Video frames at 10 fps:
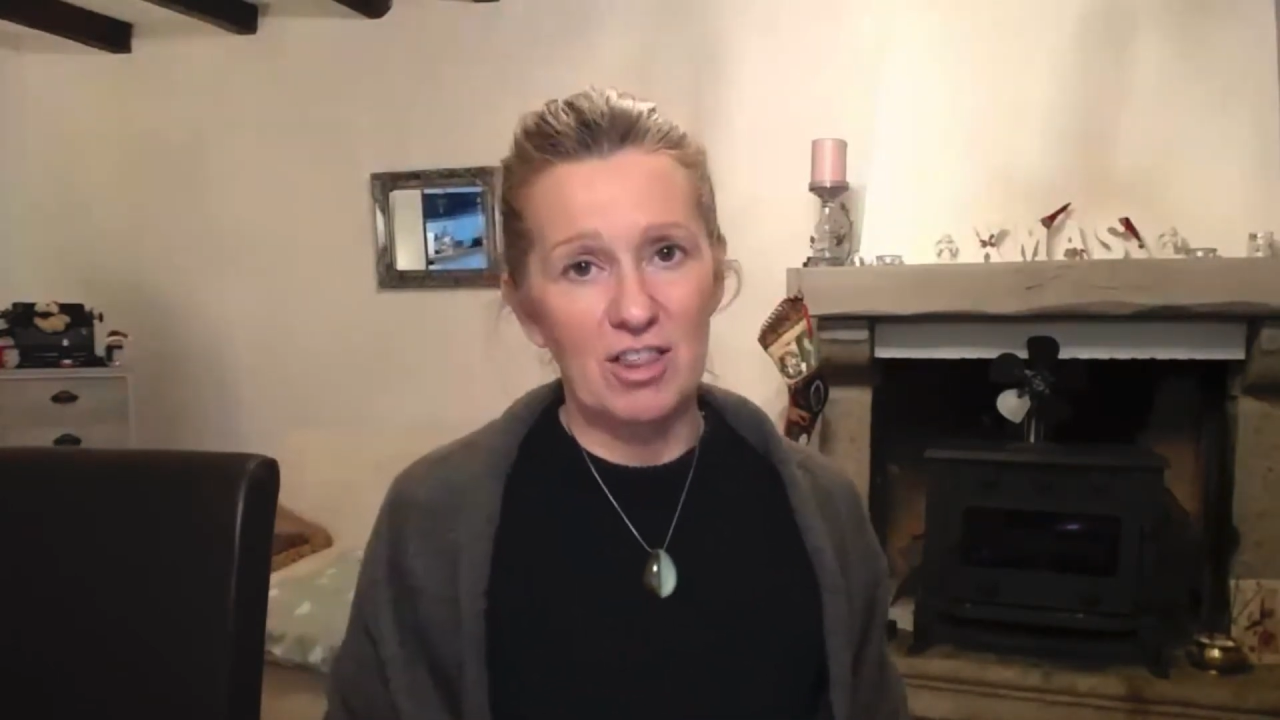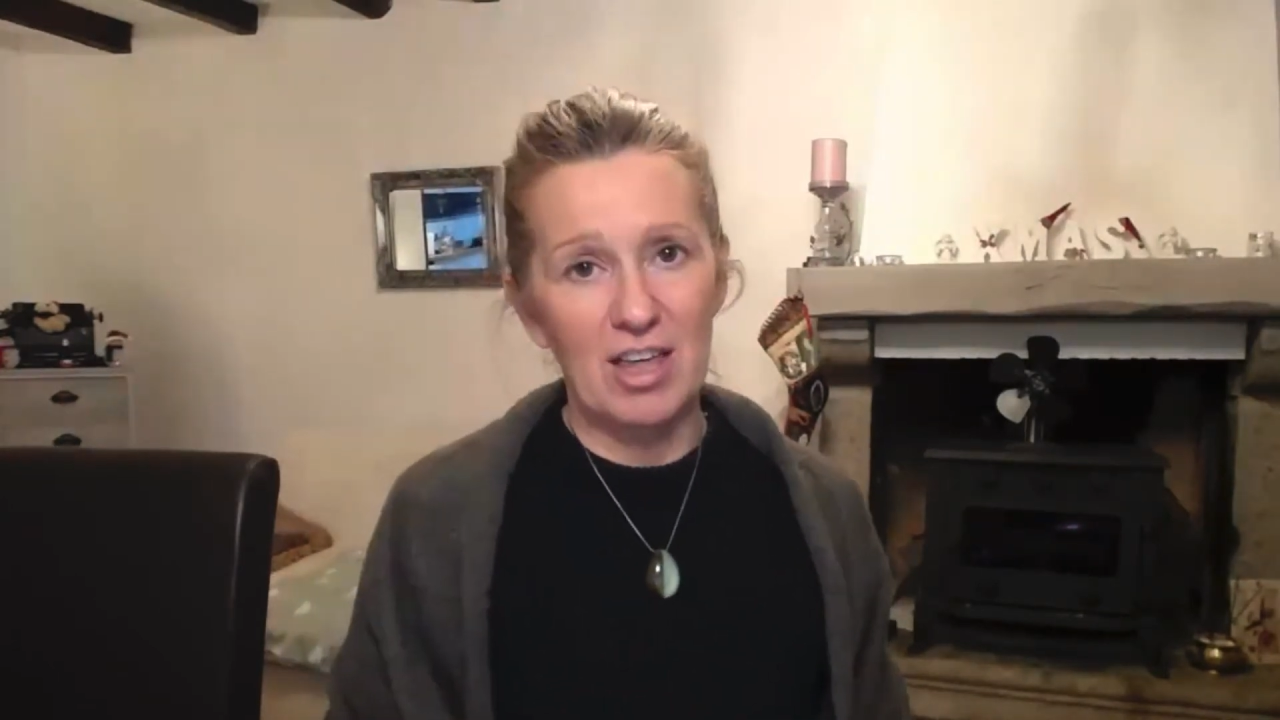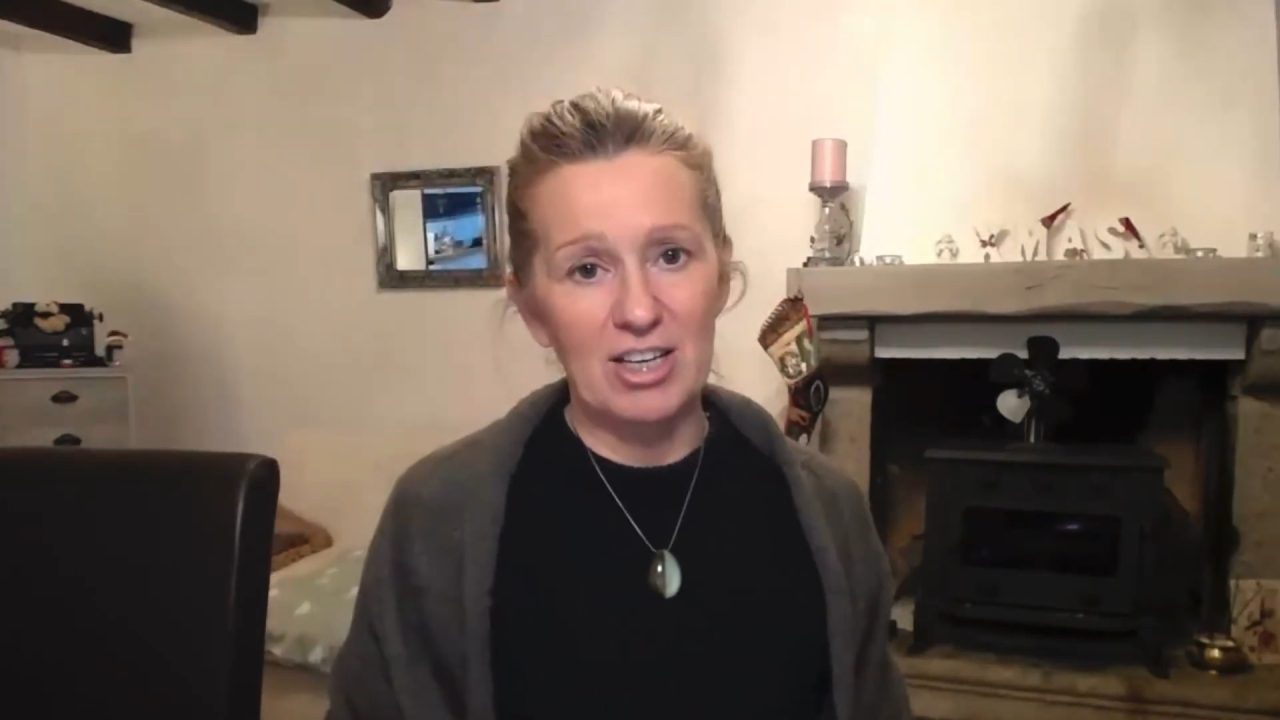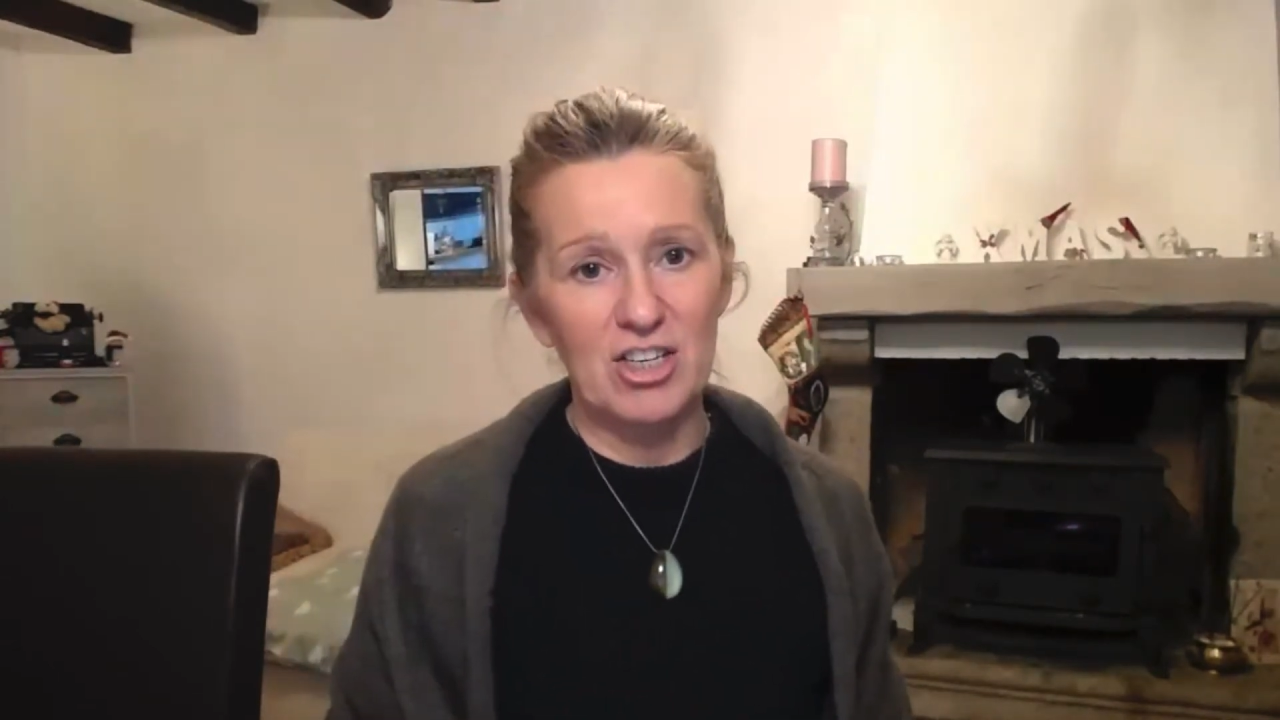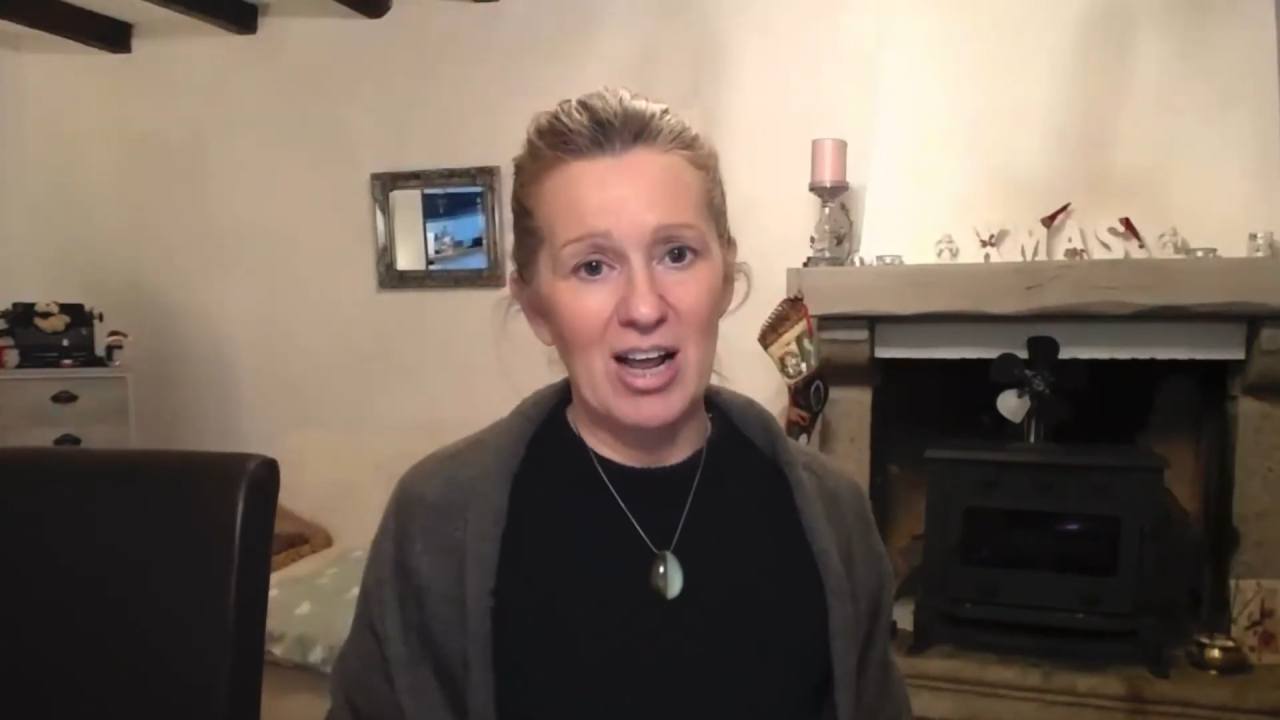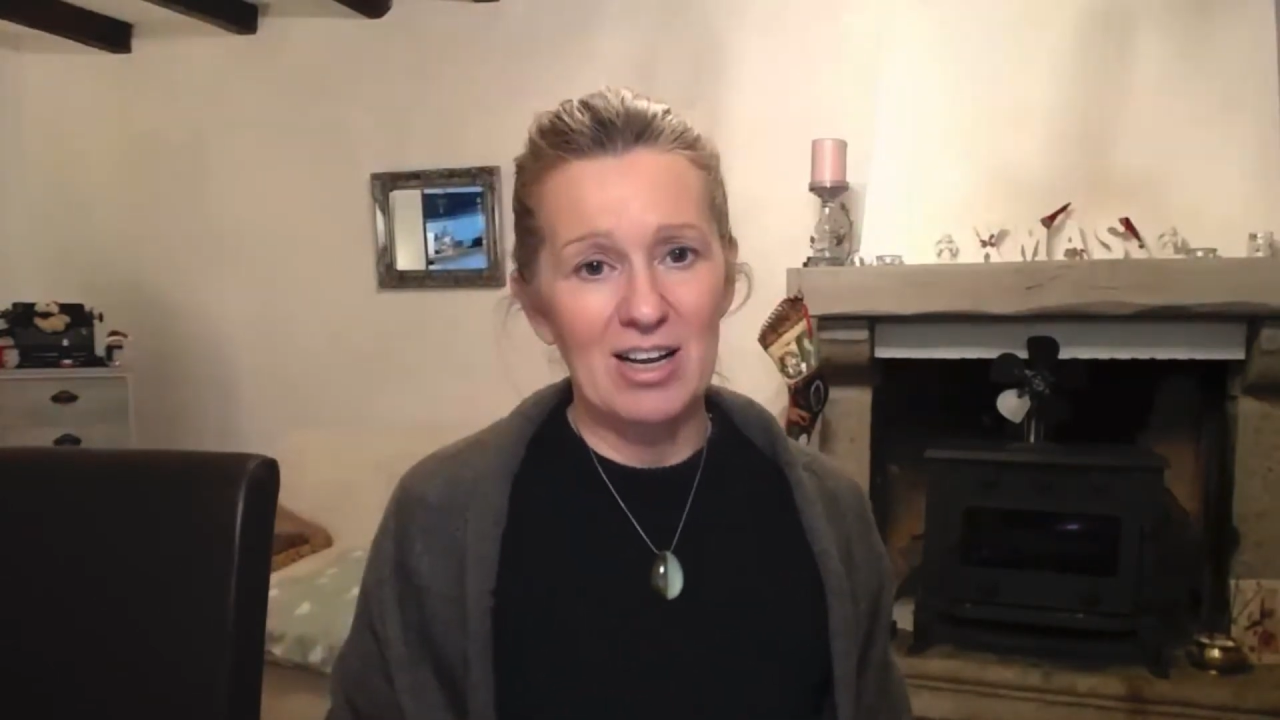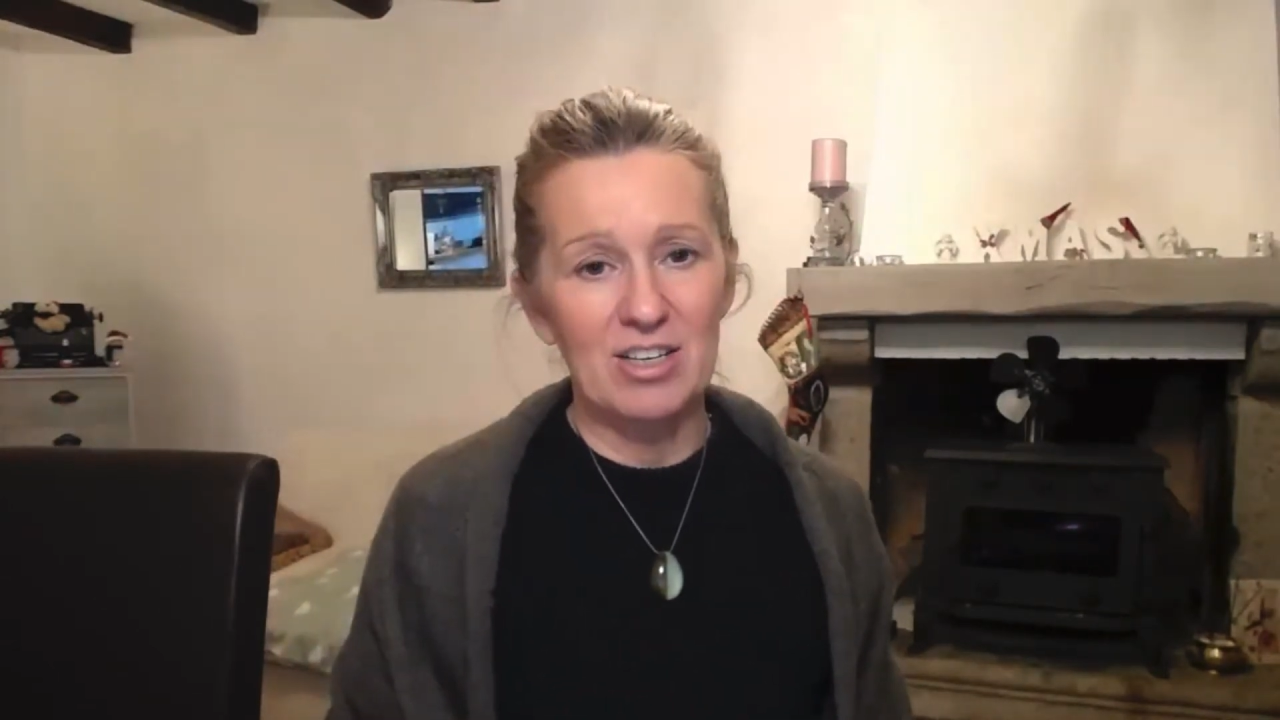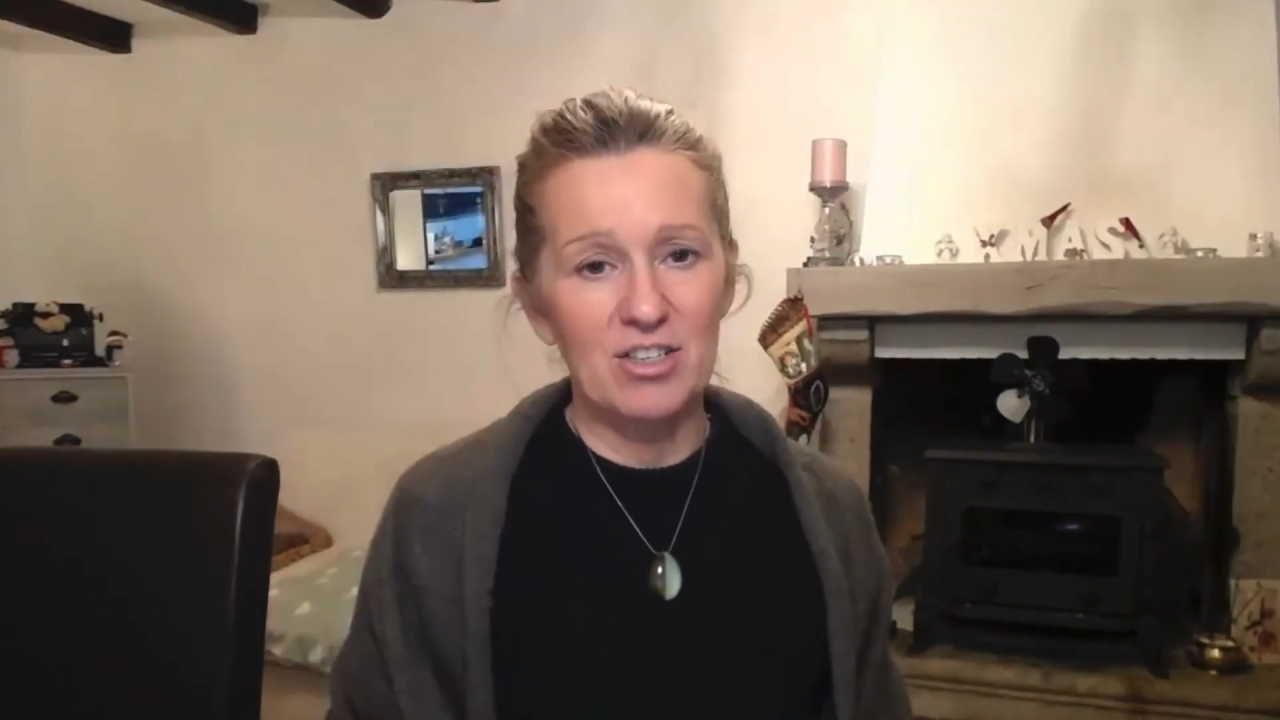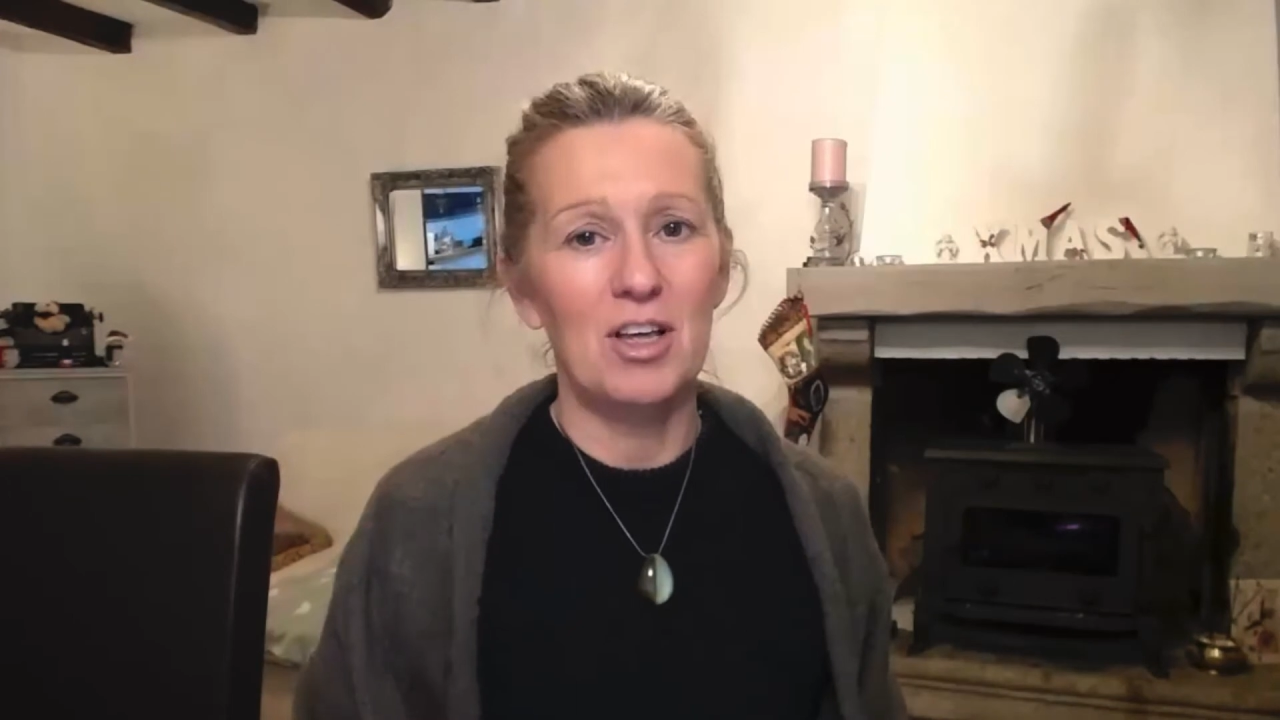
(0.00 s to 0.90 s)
that challenge.